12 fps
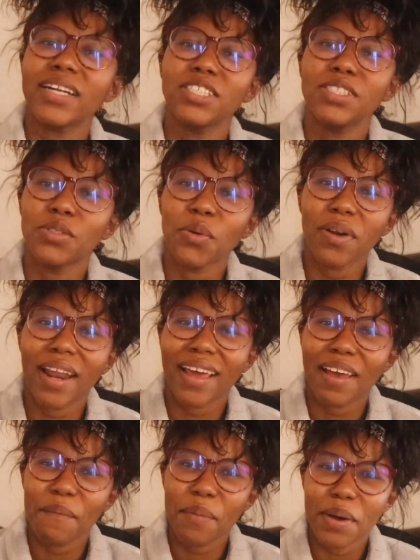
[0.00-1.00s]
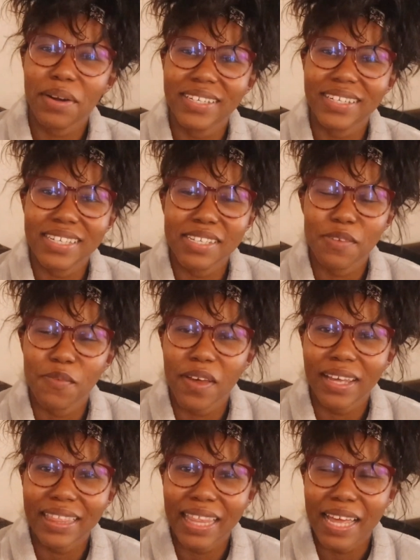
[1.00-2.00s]
actually don't like about it is the
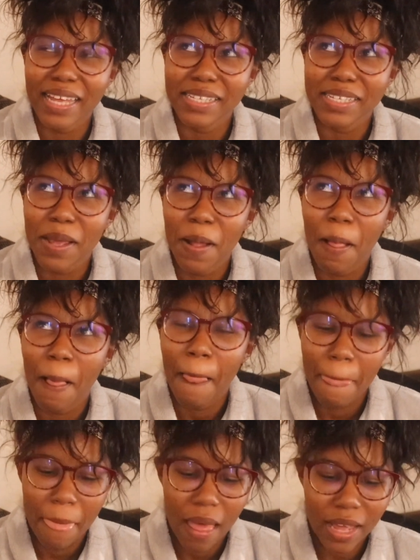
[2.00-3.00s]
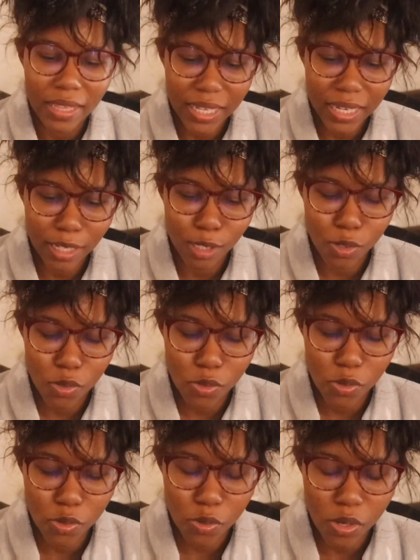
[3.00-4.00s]
fact that I think
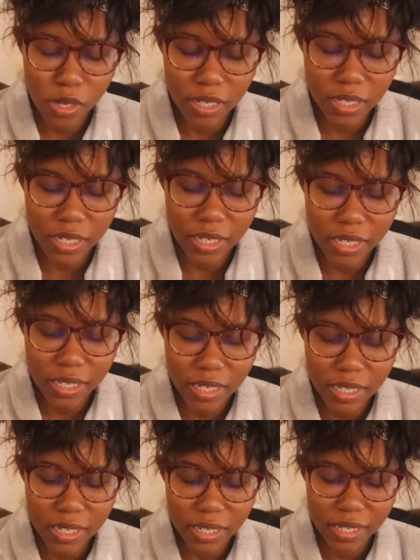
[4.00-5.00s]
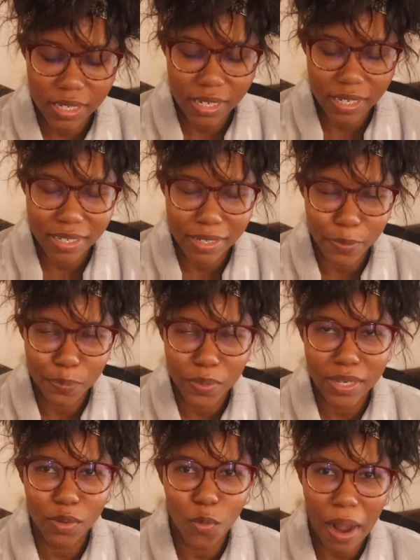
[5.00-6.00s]
it's it it it it it
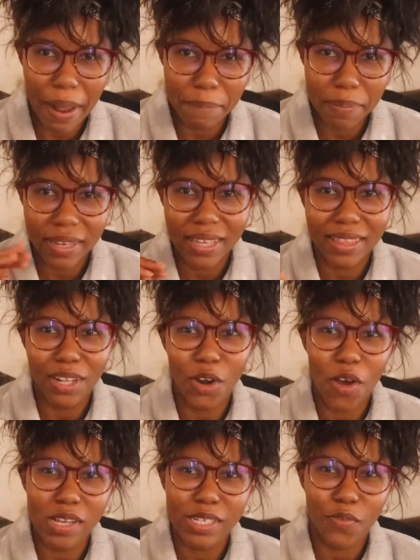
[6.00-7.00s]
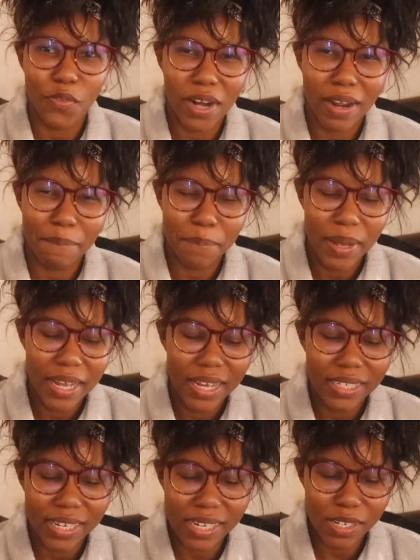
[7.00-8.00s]
me wiping in the last frame
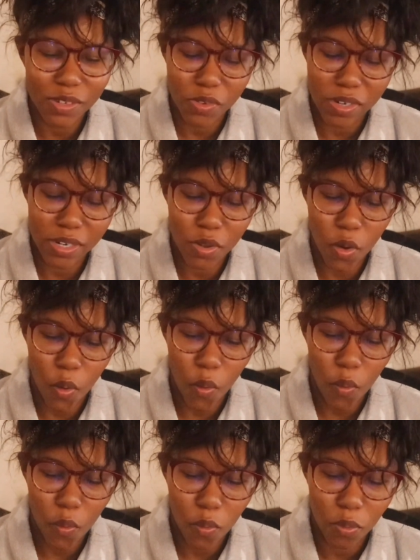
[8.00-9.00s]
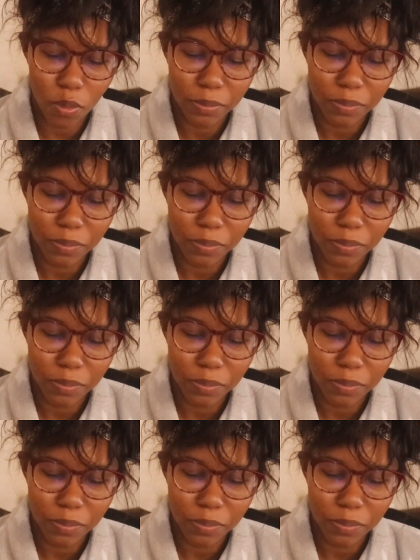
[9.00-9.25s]
doesn't really go